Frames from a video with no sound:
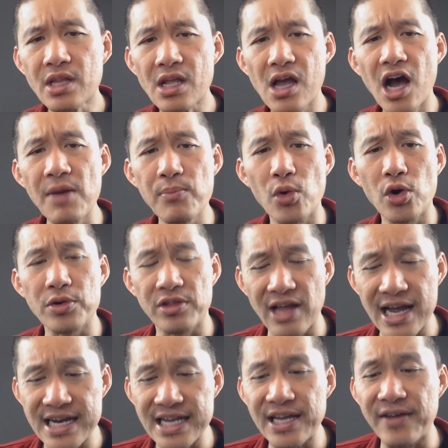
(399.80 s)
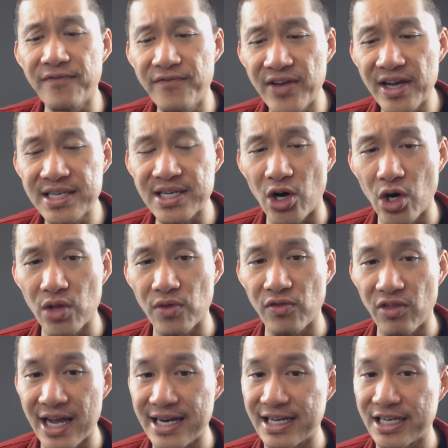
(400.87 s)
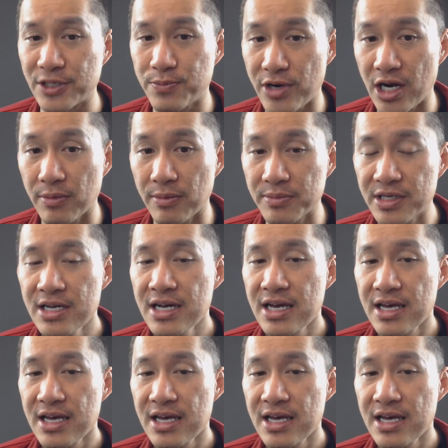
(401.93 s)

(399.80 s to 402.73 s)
on board with Lightning and fix all of Lightning's problems,